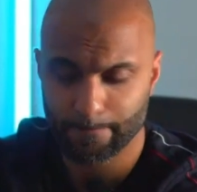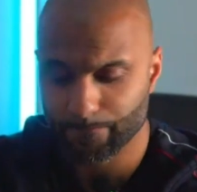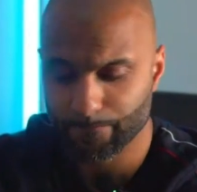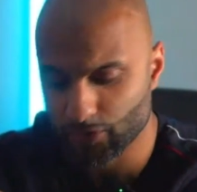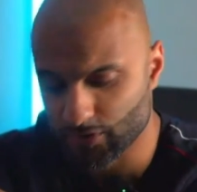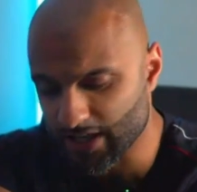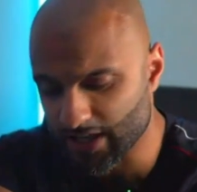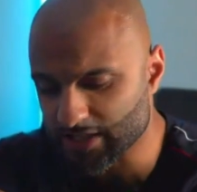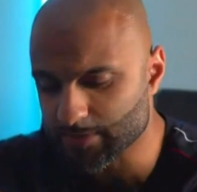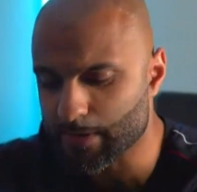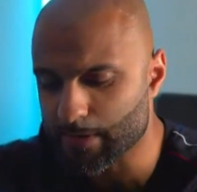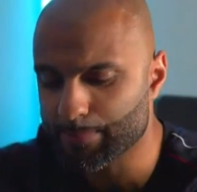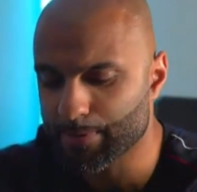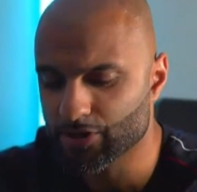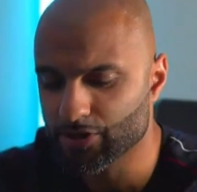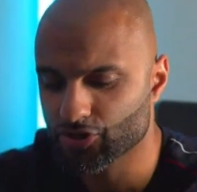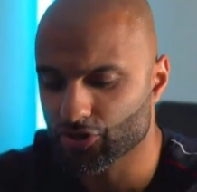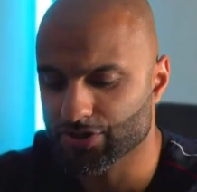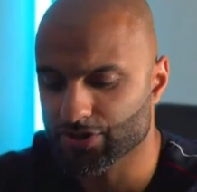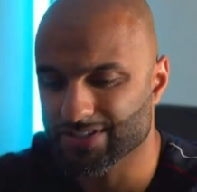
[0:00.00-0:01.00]
So that's my
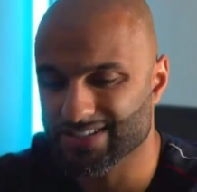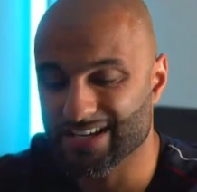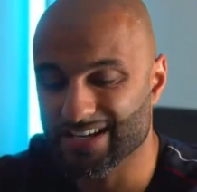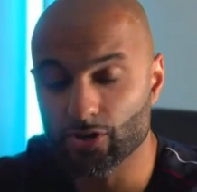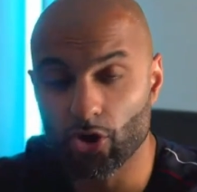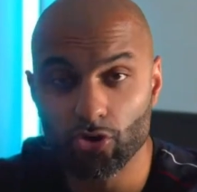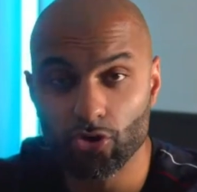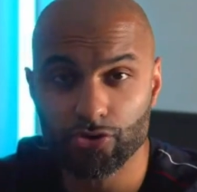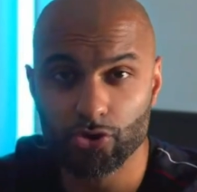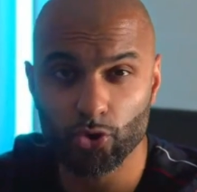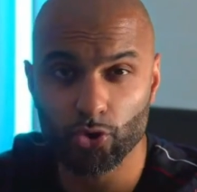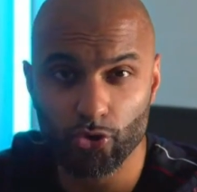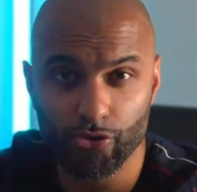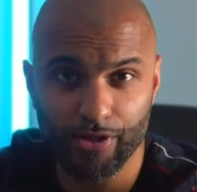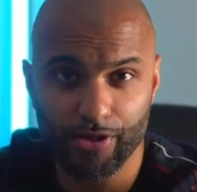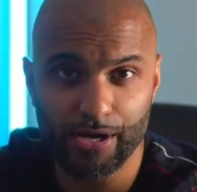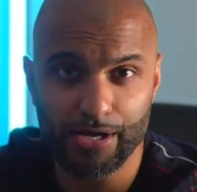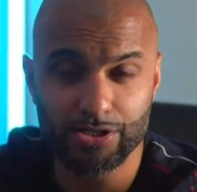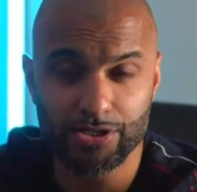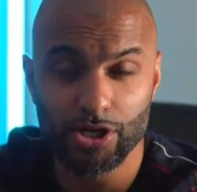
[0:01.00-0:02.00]
patriotic side. On the other
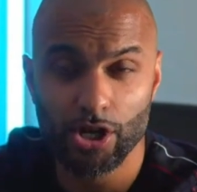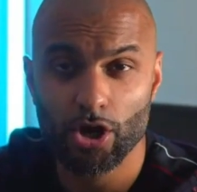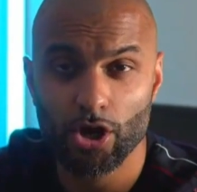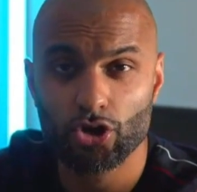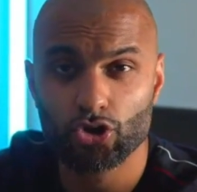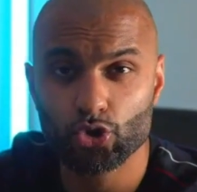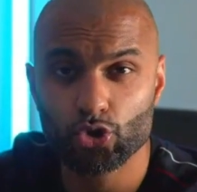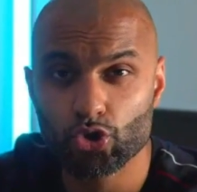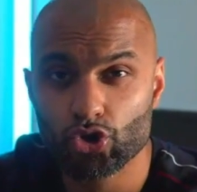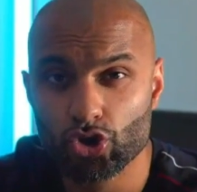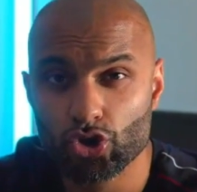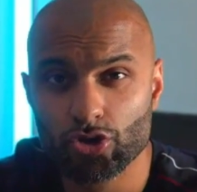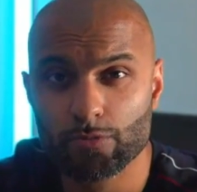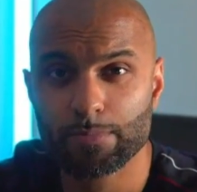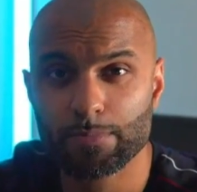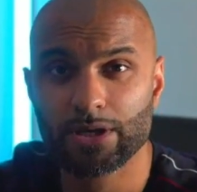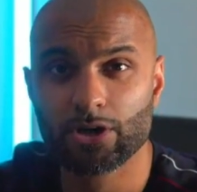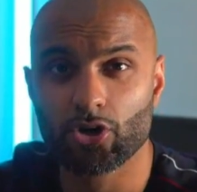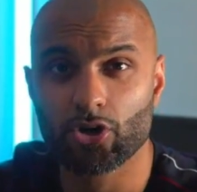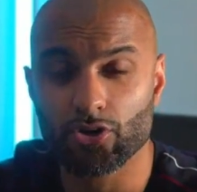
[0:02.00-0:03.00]
hand, you should
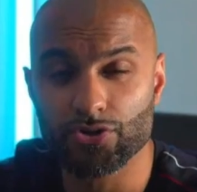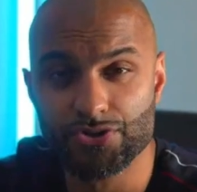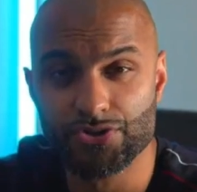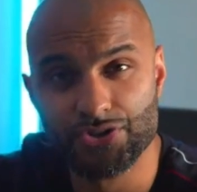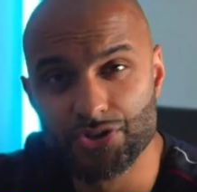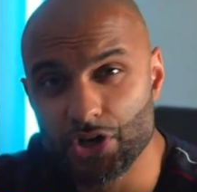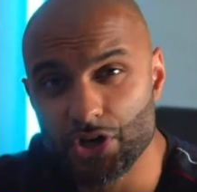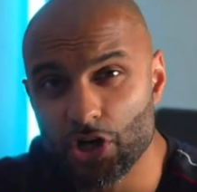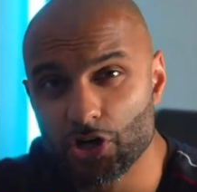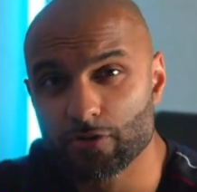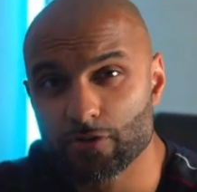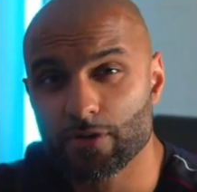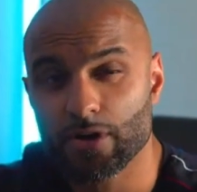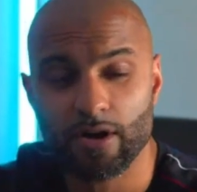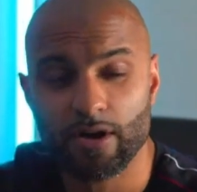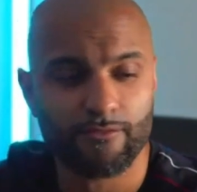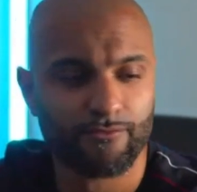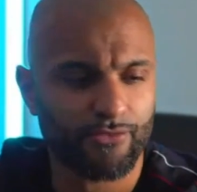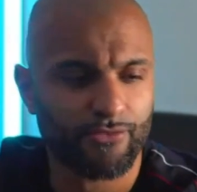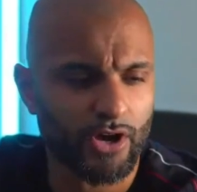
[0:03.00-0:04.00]
be concerned
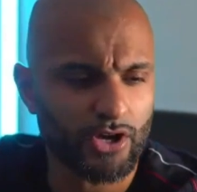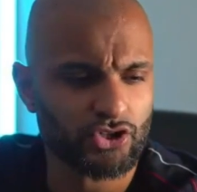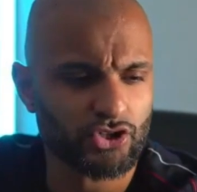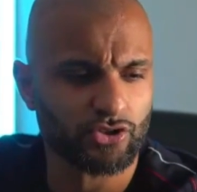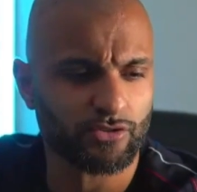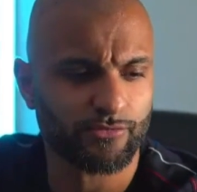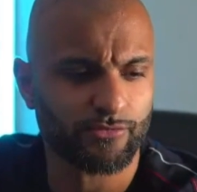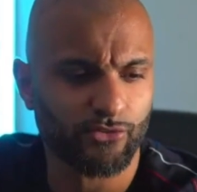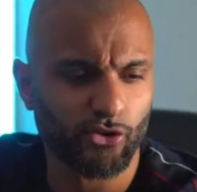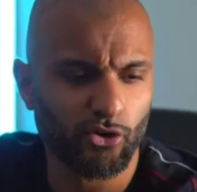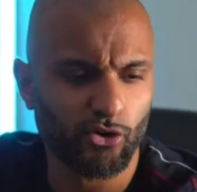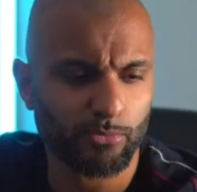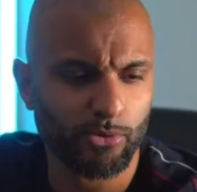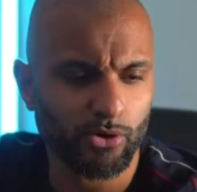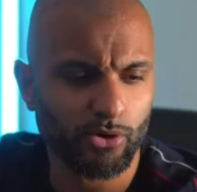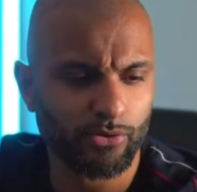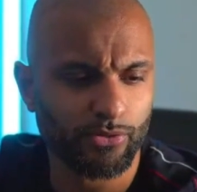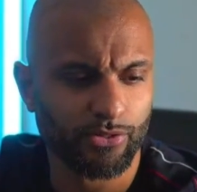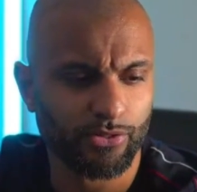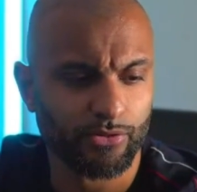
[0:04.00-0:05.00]
first and
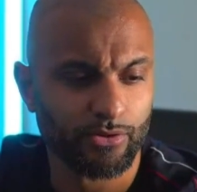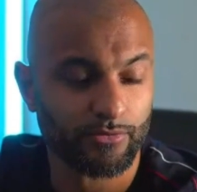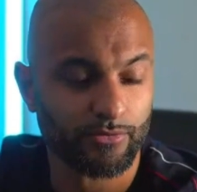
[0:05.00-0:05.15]
foremost,